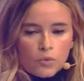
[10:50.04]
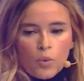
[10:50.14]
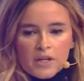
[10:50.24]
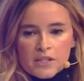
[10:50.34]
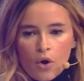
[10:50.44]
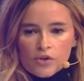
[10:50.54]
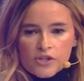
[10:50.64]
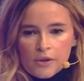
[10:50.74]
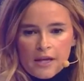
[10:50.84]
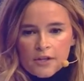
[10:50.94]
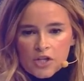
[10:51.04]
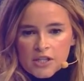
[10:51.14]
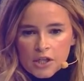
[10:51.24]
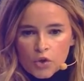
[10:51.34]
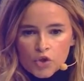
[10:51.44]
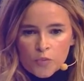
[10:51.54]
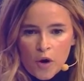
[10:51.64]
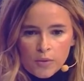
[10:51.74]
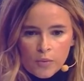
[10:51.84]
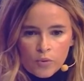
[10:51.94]
what's also like, there's a huge
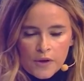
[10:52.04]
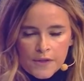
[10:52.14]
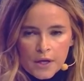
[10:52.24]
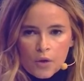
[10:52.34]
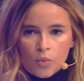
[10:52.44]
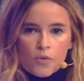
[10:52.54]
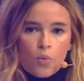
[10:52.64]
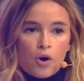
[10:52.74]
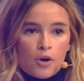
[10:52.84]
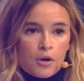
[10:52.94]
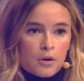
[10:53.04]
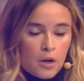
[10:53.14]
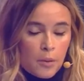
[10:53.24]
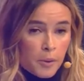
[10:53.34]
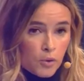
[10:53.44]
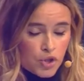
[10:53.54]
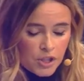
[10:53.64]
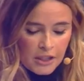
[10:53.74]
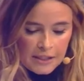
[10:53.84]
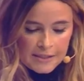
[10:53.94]
problem with water pollution
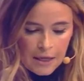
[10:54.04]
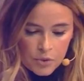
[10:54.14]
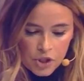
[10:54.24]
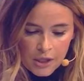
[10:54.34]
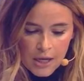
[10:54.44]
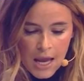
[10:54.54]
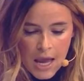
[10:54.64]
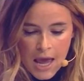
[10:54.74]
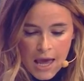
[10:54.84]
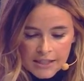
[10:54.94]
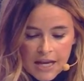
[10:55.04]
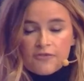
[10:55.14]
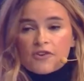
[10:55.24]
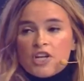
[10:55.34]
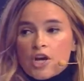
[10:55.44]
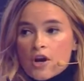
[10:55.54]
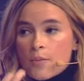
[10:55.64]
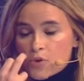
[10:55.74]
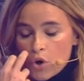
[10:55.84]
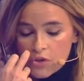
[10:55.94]
and consumption. And every year, a
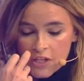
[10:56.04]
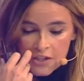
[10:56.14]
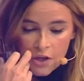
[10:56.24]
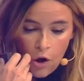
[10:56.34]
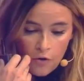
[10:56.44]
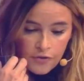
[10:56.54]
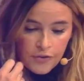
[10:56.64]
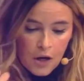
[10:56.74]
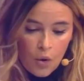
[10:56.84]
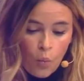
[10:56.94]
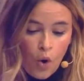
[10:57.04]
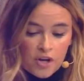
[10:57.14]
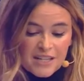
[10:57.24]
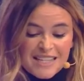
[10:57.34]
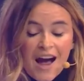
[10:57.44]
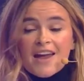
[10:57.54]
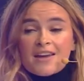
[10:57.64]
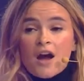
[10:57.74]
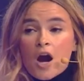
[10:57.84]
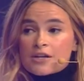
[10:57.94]
process of water
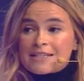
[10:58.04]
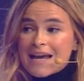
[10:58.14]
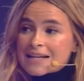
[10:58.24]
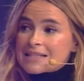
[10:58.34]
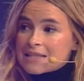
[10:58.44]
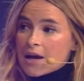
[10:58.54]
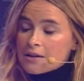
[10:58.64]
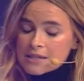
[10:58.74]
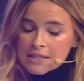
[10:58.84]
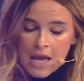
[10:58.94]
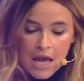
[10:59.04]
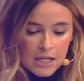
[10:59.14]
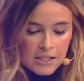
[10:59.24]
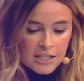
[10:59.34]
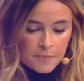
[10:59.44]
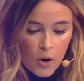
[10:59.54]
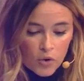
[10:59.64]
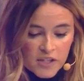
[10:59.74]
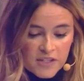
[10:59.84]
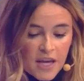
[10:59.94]
dyeing our textiles
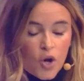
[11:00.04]
disposes the